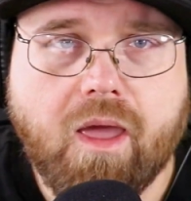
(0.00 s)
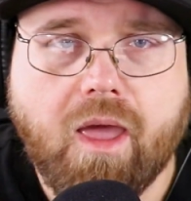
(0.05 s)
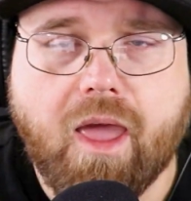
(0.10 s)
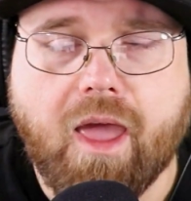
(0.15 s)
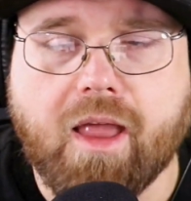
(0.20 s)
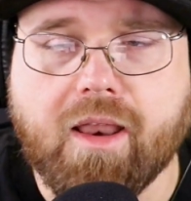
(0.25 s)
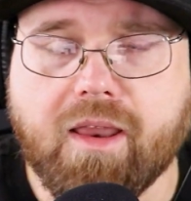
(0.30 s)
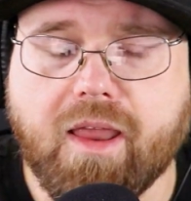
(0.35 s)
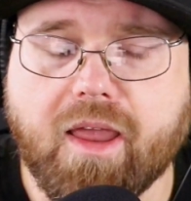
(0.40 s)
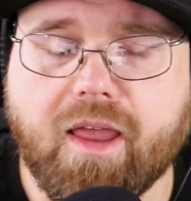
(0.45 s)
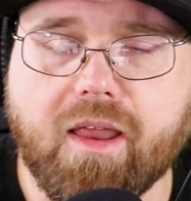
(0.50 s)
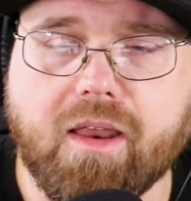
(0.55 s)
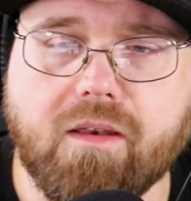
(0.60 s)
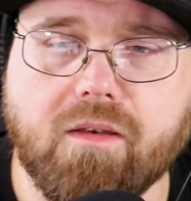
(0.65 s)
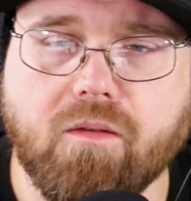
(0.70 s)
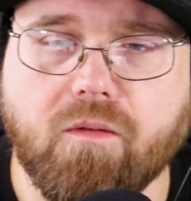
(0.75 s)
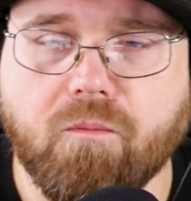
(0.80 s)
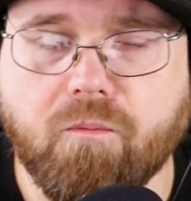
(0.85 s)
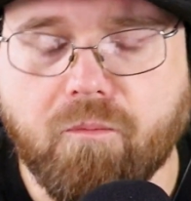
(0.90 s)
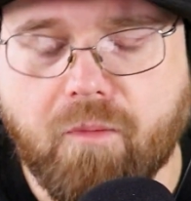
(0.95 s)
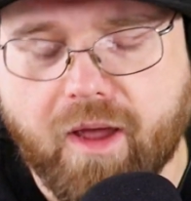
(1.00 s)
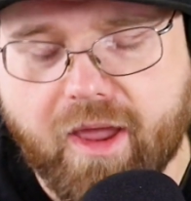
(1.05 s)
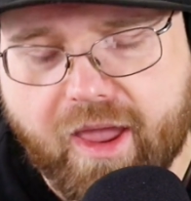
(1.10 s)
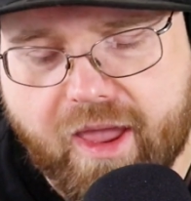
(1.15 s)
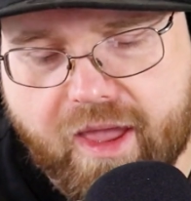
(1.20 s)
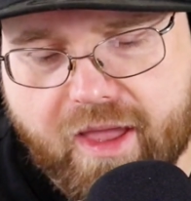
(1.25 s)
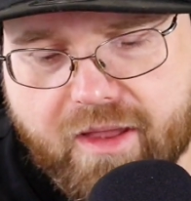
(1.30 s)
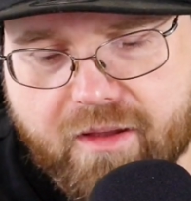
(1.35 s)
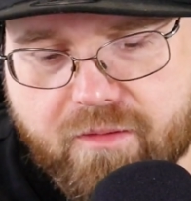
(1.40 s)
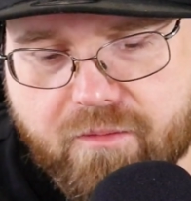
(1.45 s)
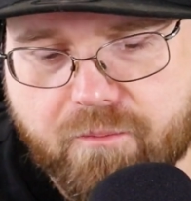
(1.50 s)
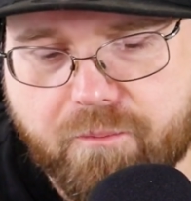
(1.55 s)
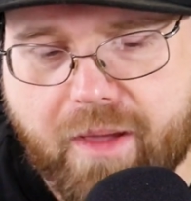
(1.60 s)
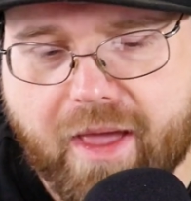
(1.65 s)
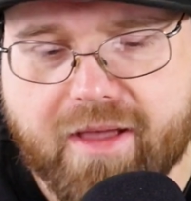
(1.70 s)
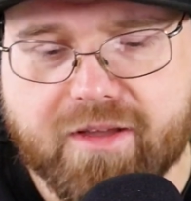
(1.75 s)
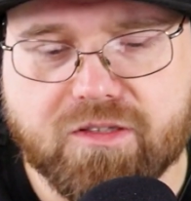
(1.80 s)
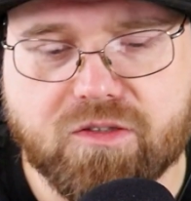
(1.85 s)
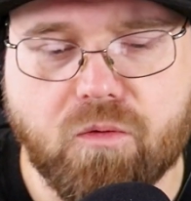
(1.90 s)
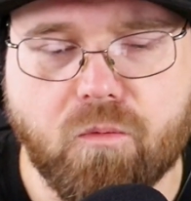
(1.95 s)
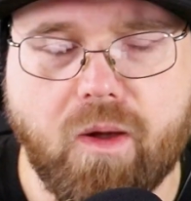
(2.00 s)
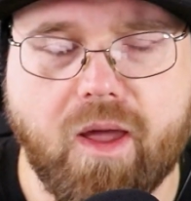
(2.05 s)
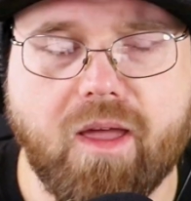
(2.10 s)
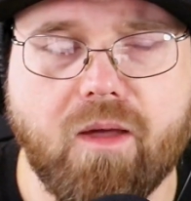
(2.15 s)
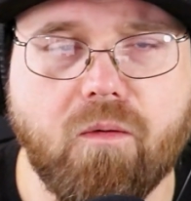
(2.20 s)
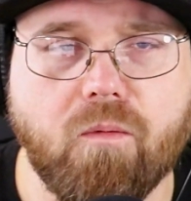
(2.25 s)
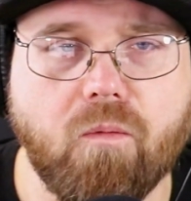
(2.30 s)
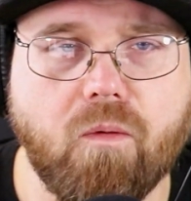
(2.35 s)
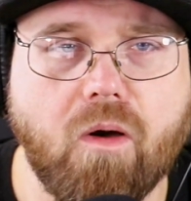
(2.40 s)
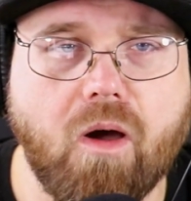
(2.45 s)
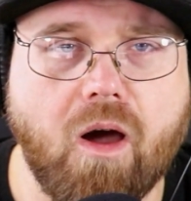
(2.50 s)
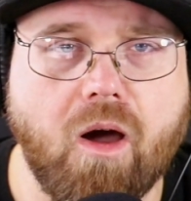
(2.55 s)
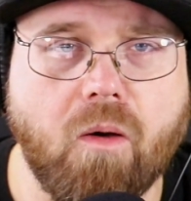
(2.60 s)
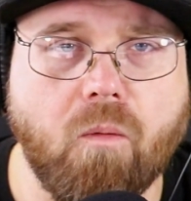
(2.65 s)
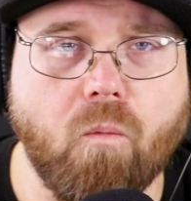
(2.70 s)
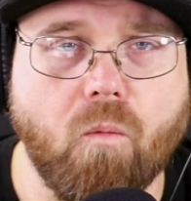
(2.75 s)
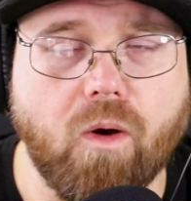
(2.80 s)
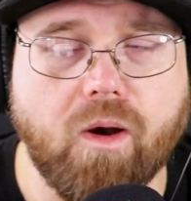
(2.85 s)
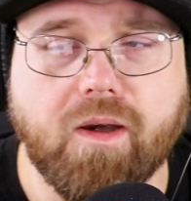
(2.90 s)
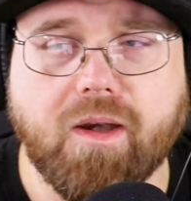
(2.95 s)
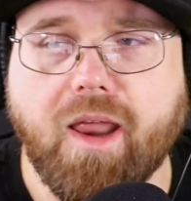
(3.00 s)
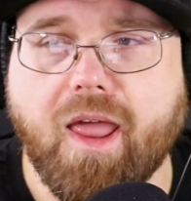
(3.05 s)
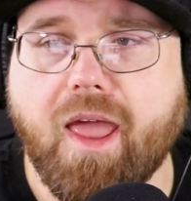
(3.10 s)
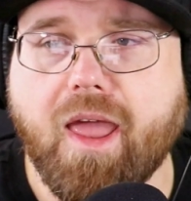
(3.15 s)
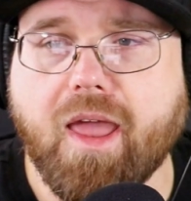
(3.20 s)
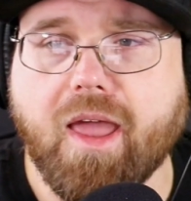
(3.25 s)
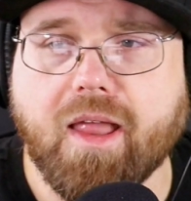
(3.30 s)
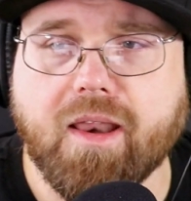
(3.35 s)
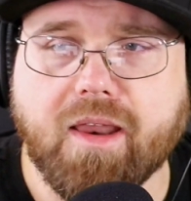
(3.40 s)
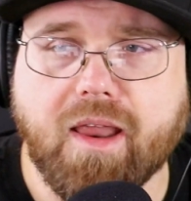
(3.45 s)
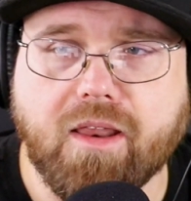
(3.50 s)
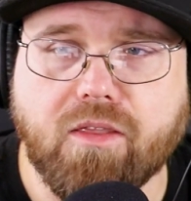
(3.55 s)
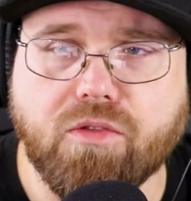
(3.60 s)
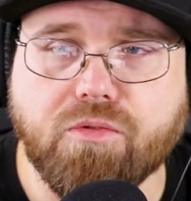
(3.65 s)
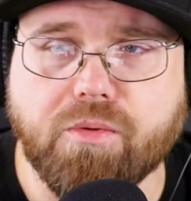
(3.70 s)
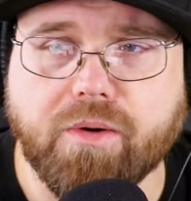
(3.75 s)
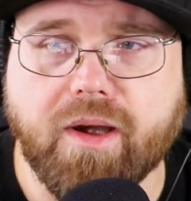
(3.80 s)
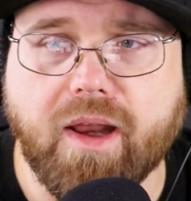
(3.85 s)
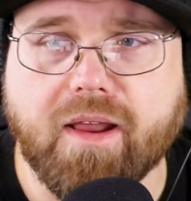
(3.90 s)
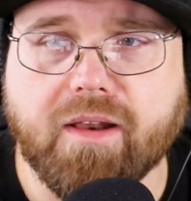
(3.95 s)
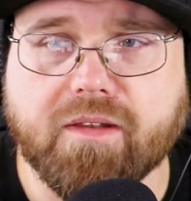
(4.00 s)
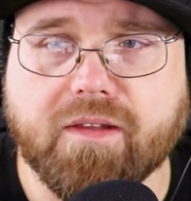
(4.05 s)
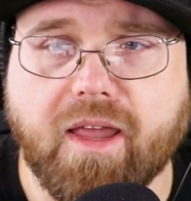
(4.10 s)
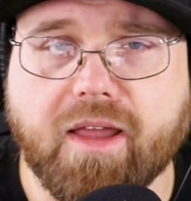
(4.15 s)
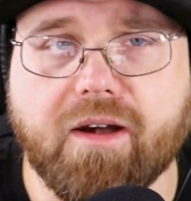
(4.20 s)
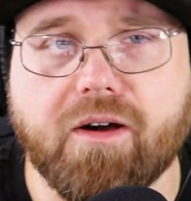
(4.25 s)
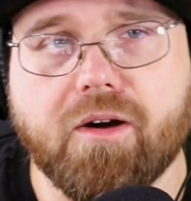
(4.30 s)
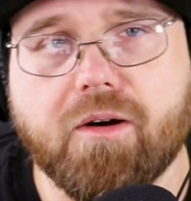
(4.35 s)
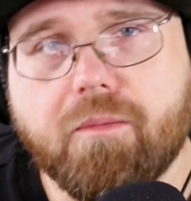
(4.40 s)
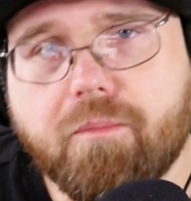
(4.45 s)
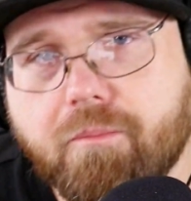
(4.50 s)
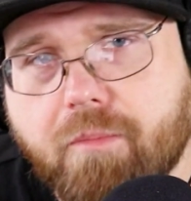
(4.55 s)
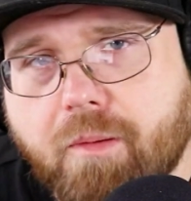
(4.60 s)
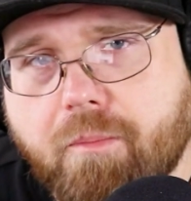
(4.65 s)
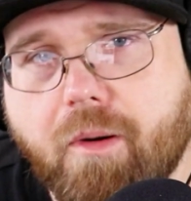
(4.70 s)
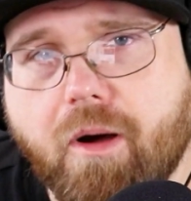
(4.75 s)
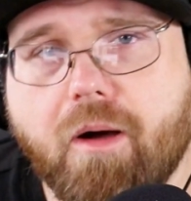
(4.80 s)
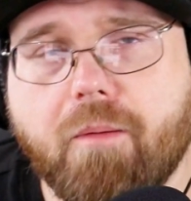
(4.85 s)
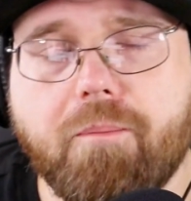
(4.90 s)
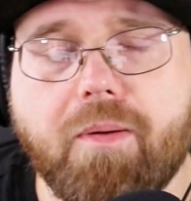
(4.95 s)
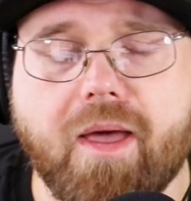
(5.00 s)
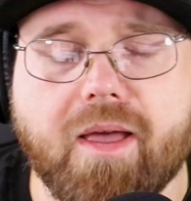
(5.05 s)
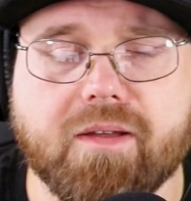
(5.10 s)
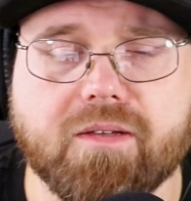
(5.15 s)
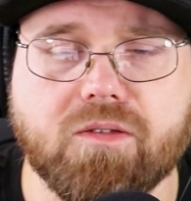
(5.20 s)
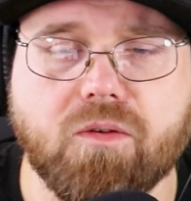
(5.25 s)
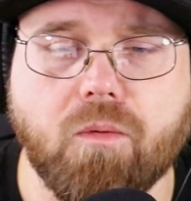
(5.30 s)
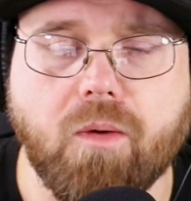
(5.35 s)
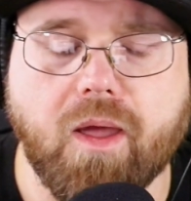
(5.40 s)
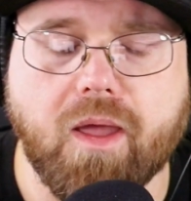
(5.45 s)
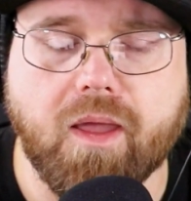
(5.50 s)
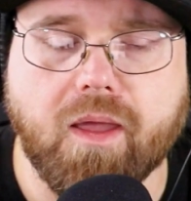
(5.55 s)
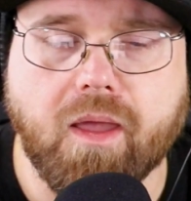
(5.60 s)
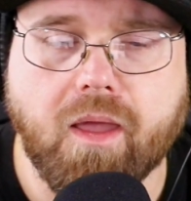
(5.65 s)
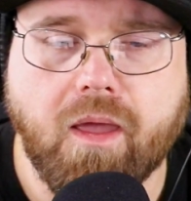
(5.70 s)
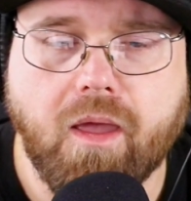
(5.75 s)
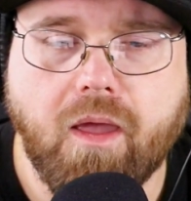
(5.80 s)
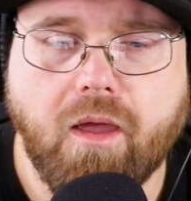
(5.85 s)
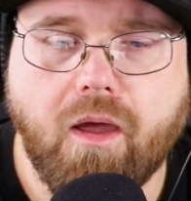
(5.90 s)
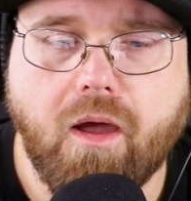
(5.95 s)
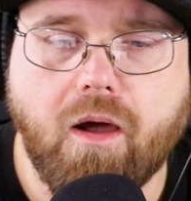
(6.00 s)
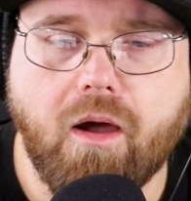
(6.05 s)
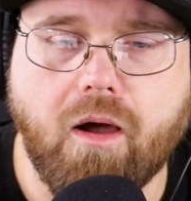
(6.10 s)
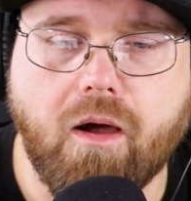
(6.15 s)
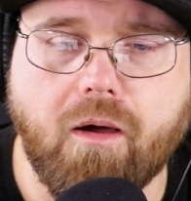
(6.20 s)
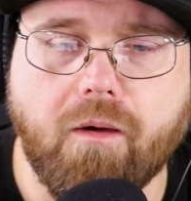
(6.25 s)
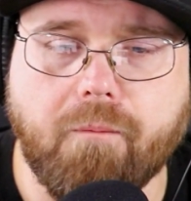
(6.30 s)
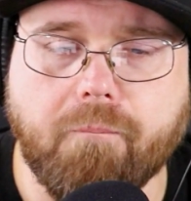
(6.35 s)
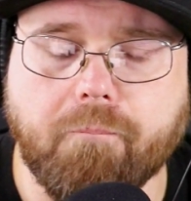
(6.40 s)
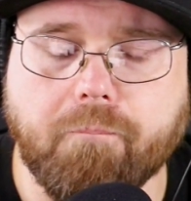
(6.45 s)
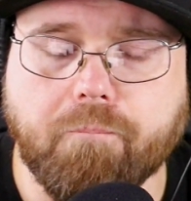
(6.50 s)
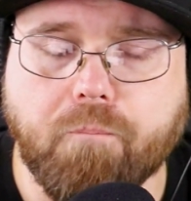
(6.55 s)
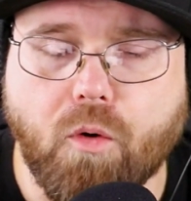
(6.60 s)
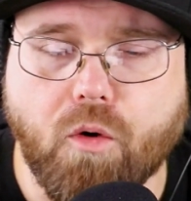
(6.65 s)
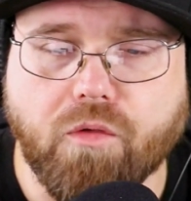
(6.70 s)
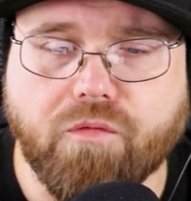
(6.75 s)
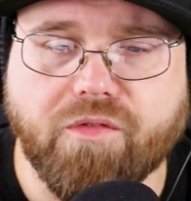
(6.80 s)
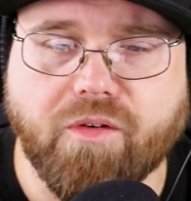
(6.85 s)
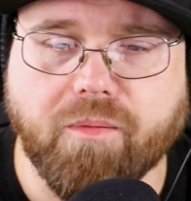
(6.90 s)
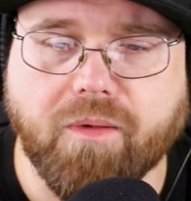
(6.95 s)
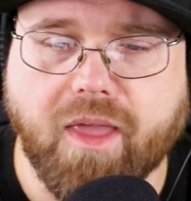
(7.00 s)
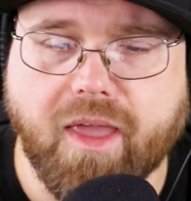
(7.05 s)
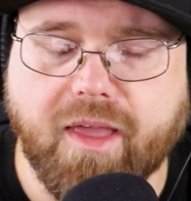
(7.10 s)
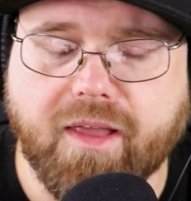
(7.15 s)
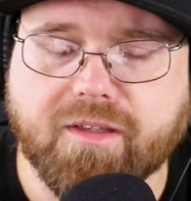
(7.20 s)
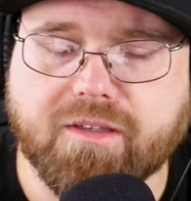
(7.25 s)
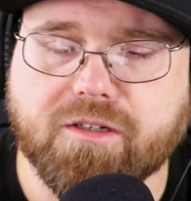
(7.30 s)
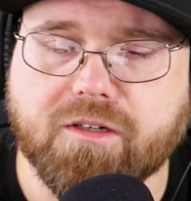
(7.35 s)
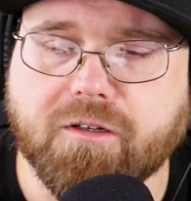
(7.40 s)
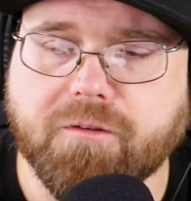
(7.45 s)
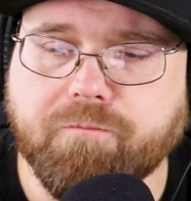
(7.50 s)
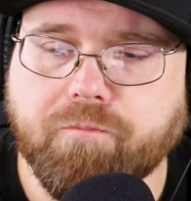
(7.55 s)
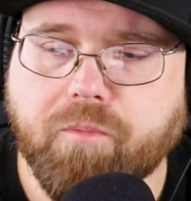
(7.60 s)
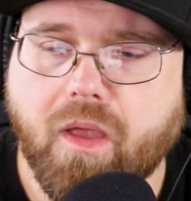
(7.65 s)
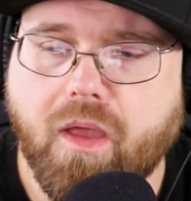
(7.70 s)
and then my aunt passed away on one day, and then three days later, my mom passed away, um, both from cancer.